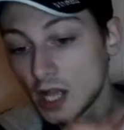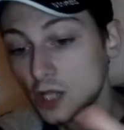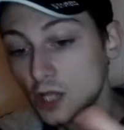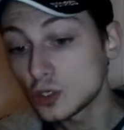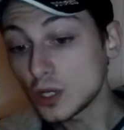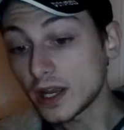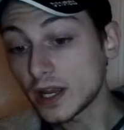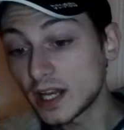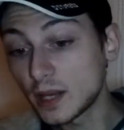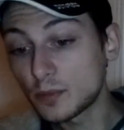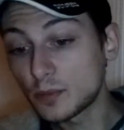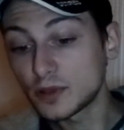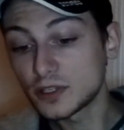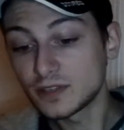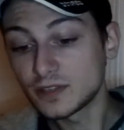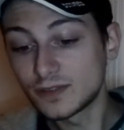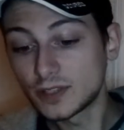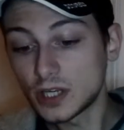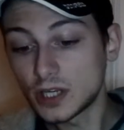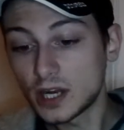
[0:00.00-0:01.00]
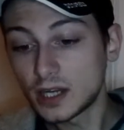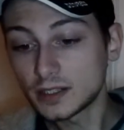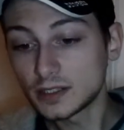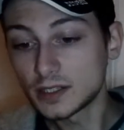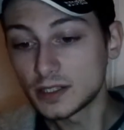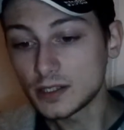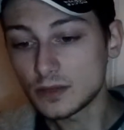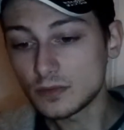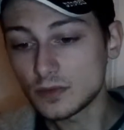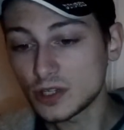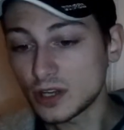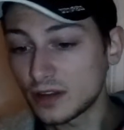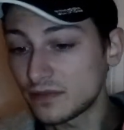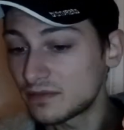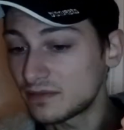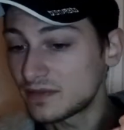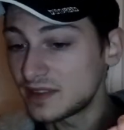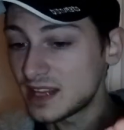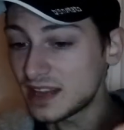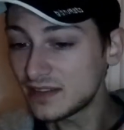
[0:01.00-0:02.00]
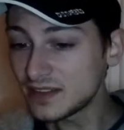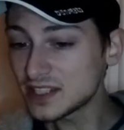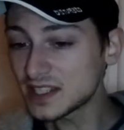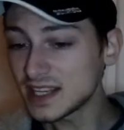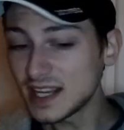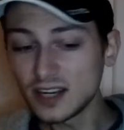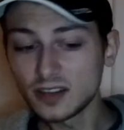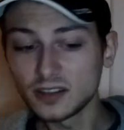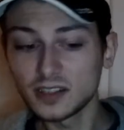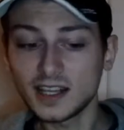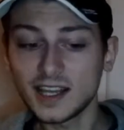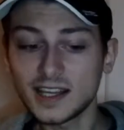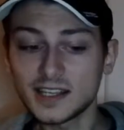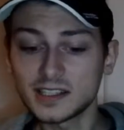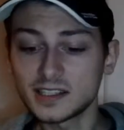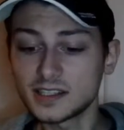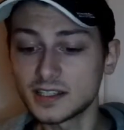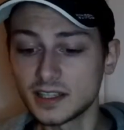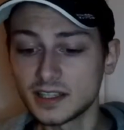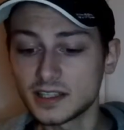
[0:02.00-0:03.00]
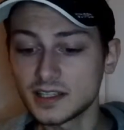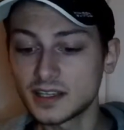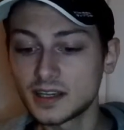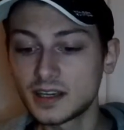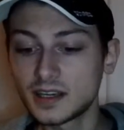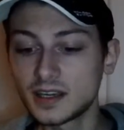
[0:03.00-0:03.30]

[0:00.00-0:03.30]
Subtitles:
Dracula Prince of Darkness, which I've never seen on Laserdisc.